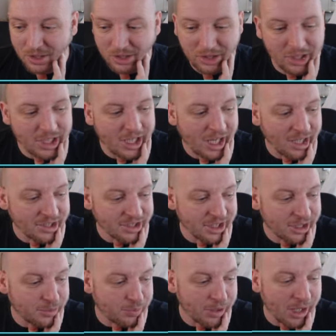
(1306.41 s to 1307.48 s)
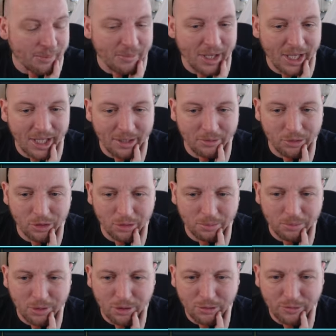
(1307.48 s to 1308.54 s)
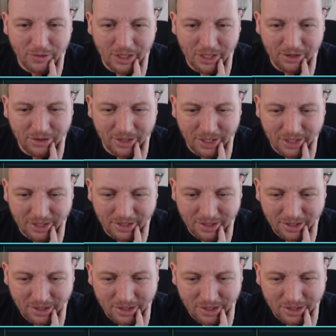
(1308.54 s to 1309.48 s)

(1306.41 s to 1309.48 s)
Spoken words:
You can see it's behind my head. I'm going to move it, I think.